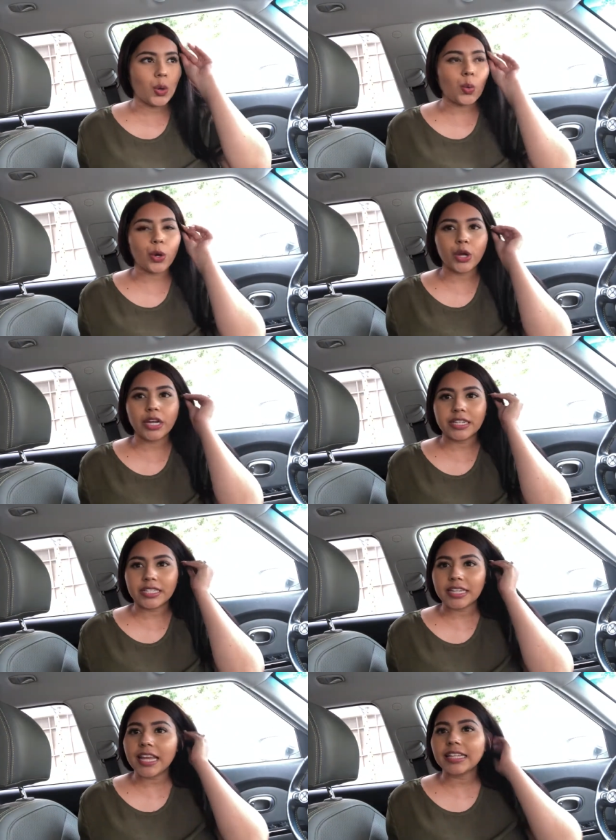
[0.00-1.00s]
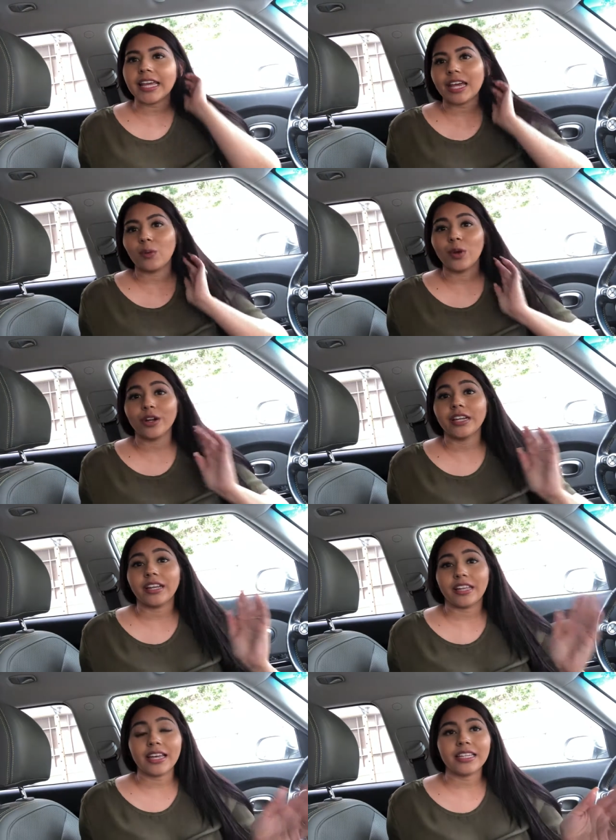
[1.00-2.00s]
we were gonna stay late and we were gonna
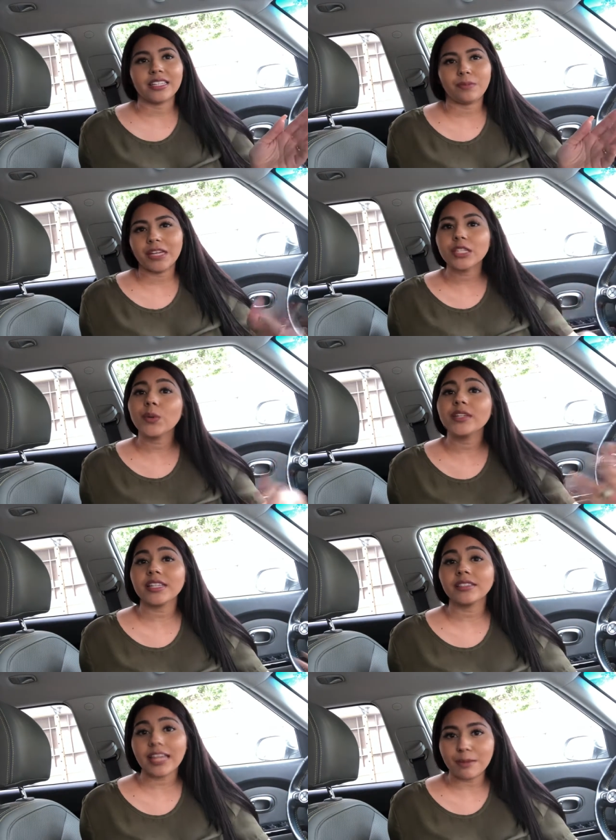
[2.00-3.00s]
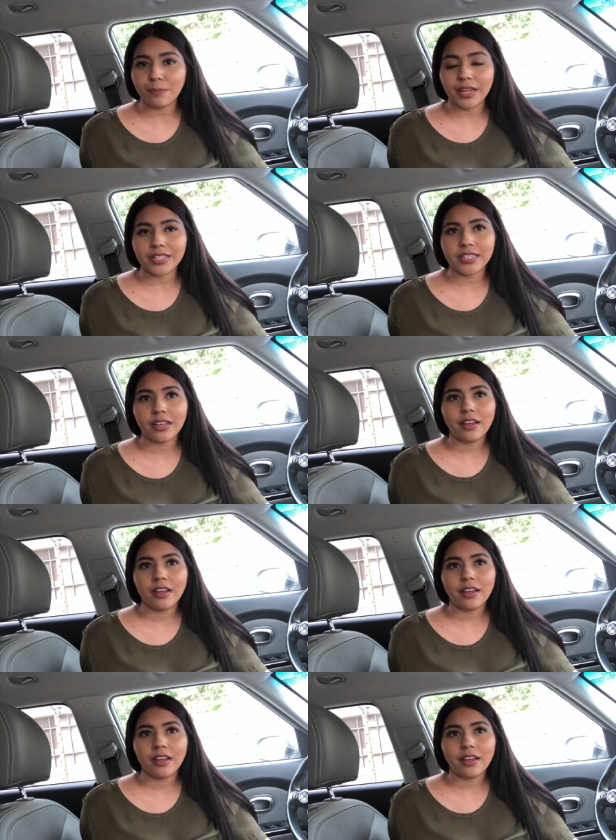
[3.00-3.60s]
kiss because there was a late bus.